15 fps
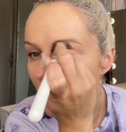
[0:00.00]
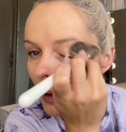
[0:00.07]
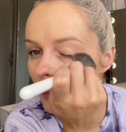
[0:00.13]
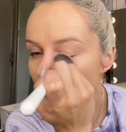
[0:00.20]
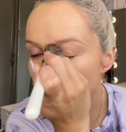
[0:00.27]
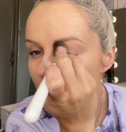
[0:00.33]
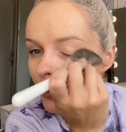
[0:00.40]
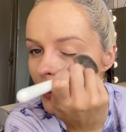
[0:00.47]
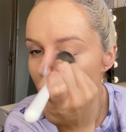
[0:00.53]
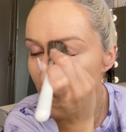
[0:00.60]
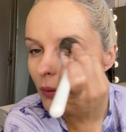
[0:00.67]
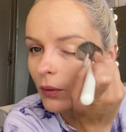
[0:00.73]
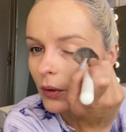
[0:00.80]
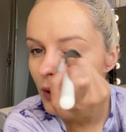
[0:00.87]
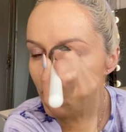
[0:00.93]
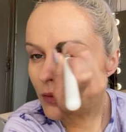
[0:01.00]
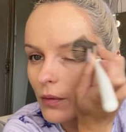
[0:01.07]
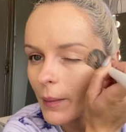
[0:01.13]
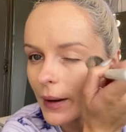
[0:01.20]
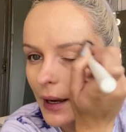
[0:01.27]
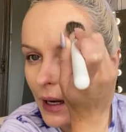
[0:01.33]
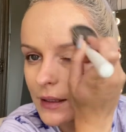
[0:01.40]
I'm gonna put it all over
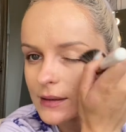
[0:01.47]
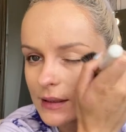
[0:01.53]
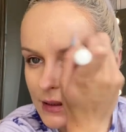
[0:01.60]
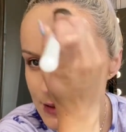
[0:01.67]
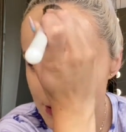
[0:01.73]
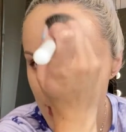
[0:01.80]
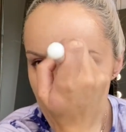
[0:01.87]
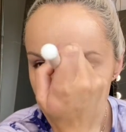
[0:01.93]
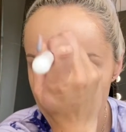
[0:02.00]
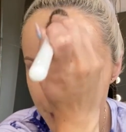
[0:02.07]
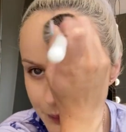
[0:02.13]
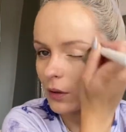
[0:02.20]
my eyes this time.